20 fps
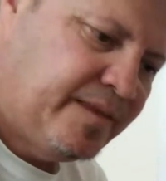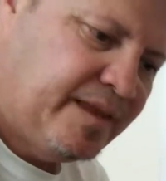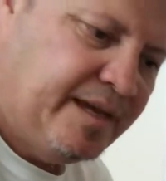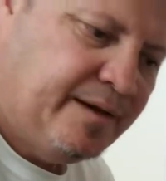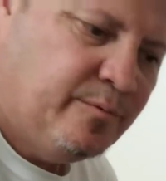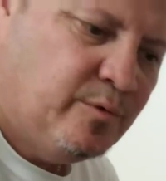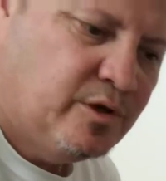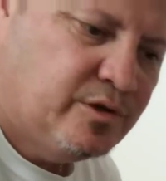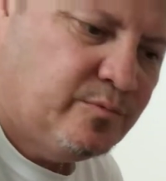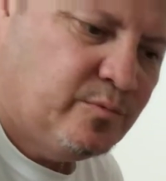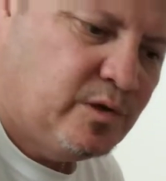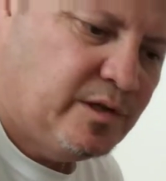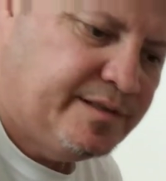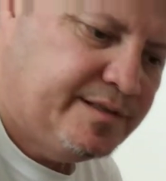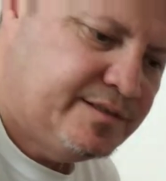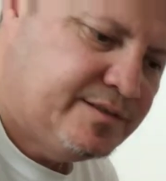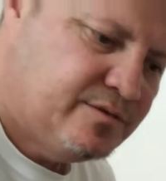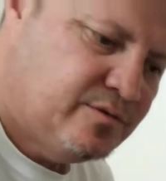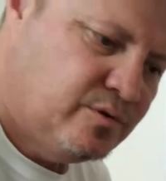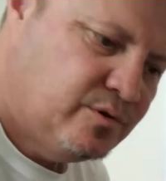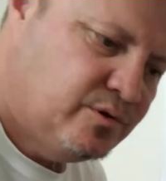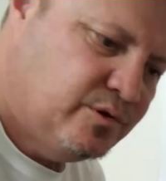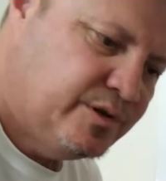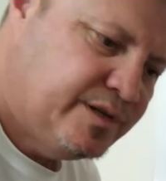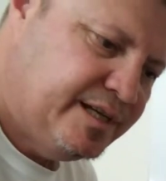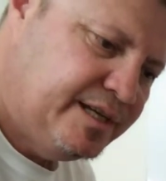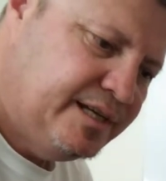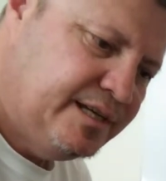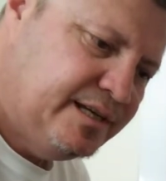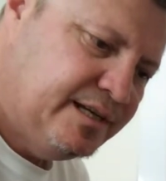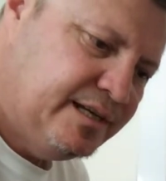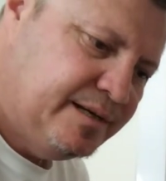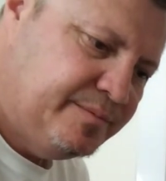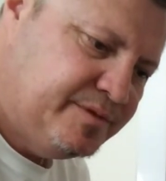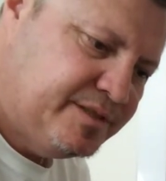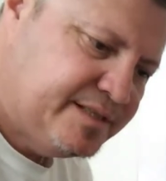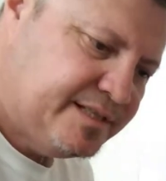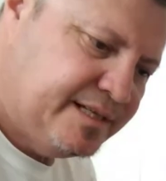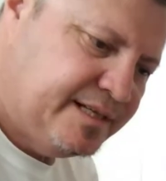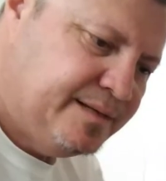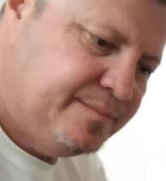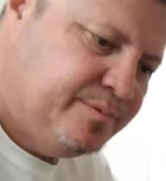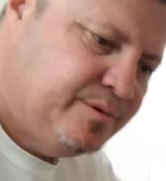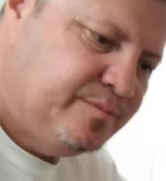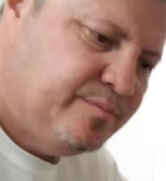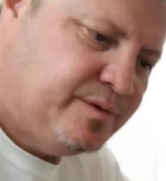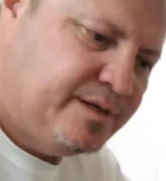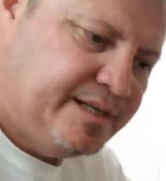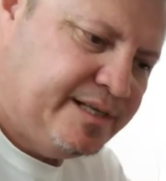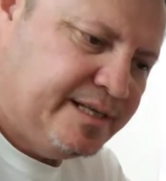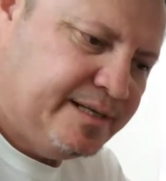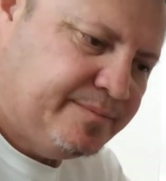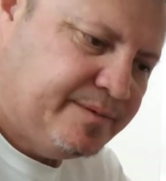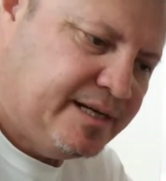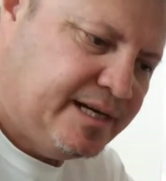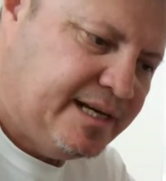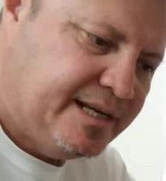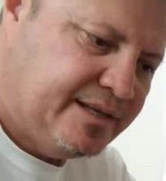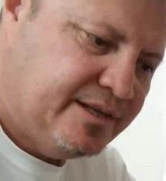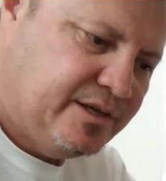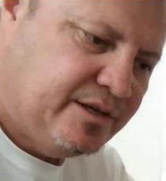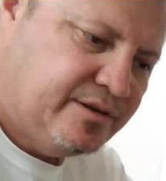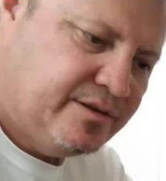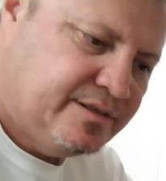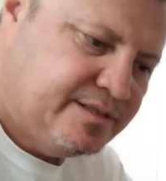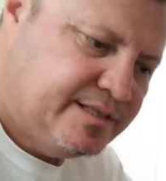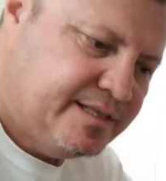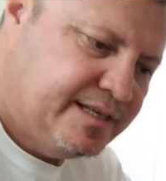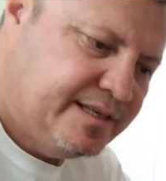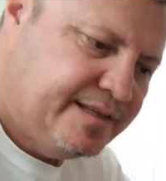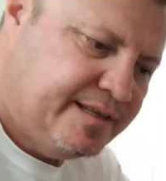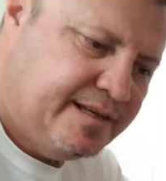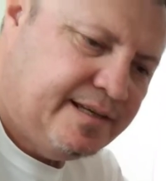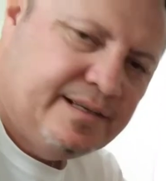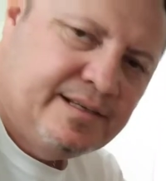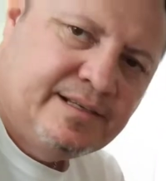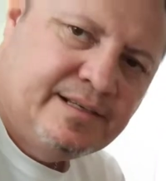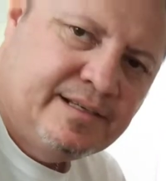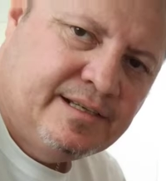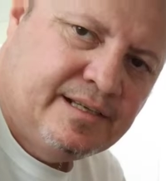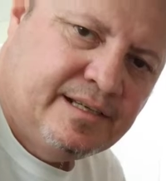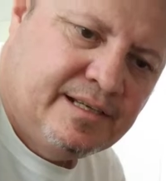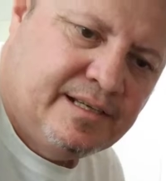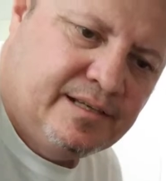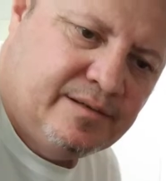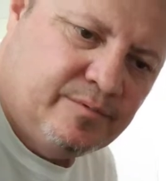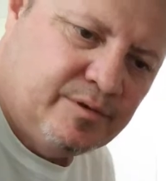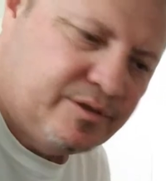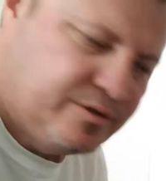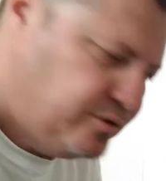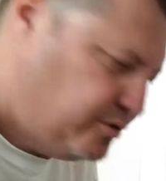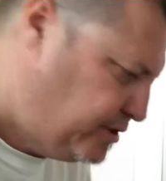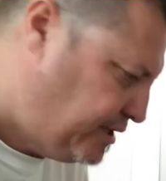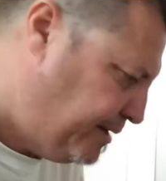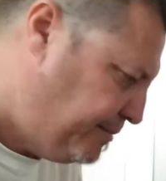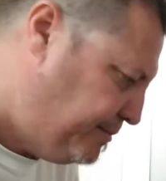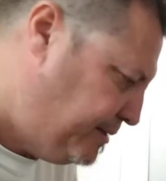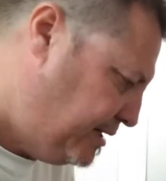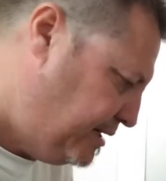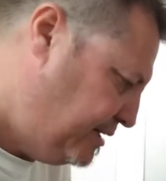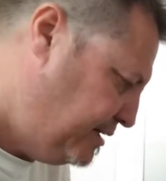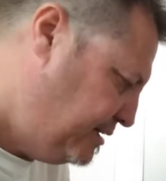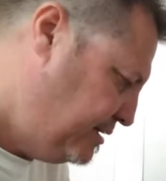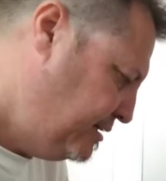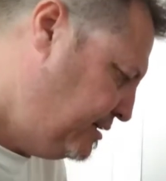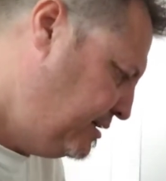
And while this is all cooking, I'm just going to put my garlic yogurt together with cucumber.